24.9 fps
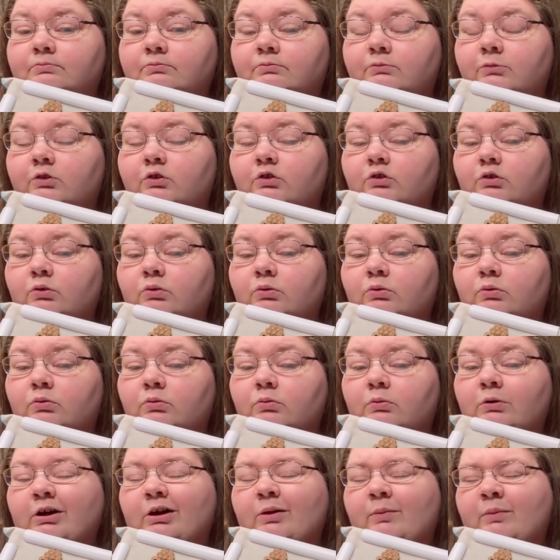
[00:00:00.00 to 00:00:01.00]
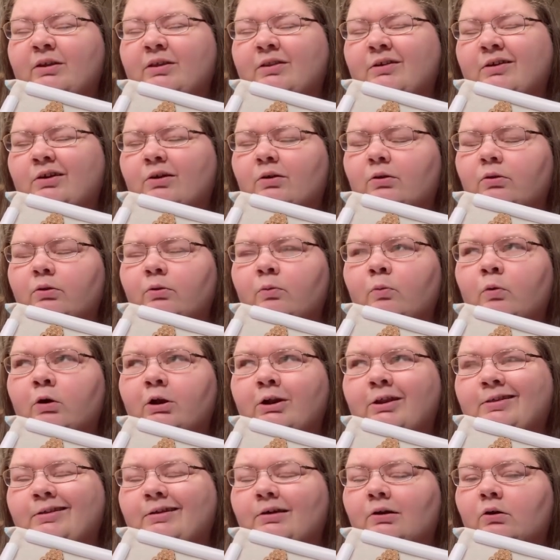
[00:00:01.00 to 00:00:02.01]
So, well, I mean, the one
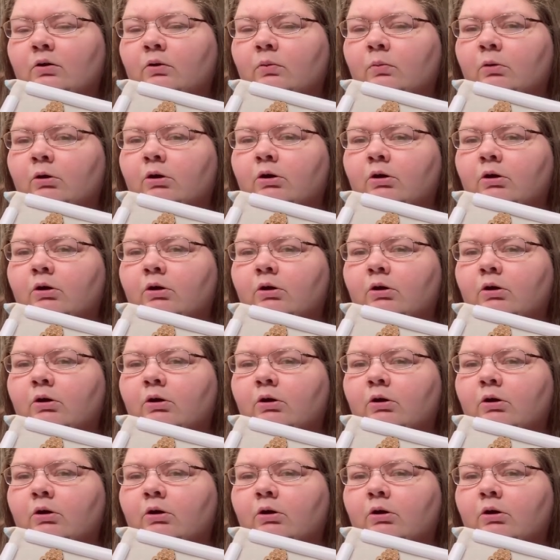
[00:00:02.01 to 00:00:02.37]
of the Gilmore